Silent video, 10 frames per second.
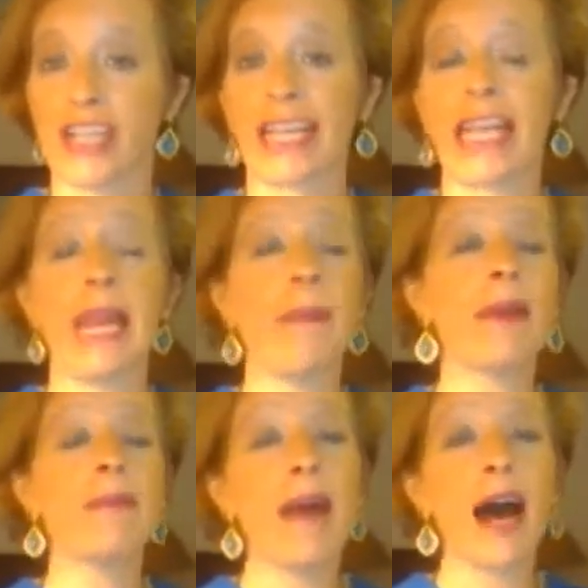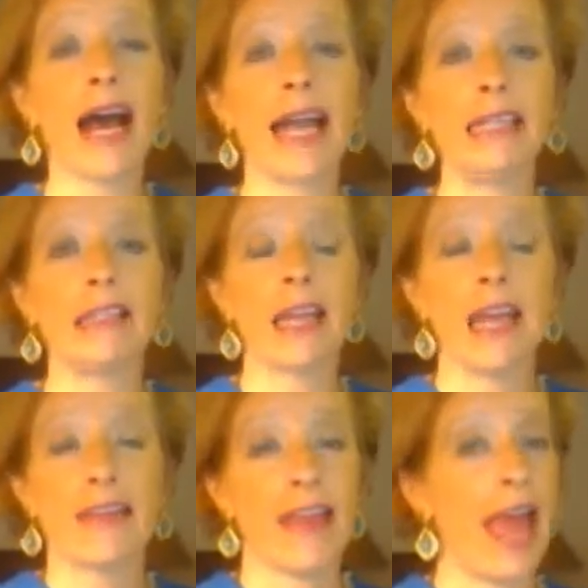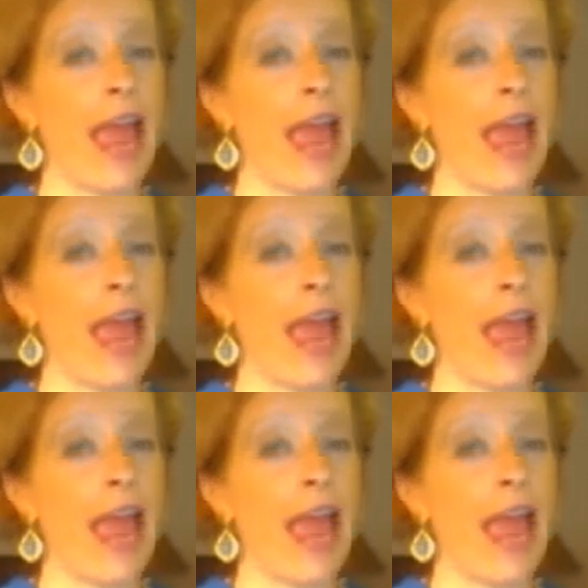Now keep in mind that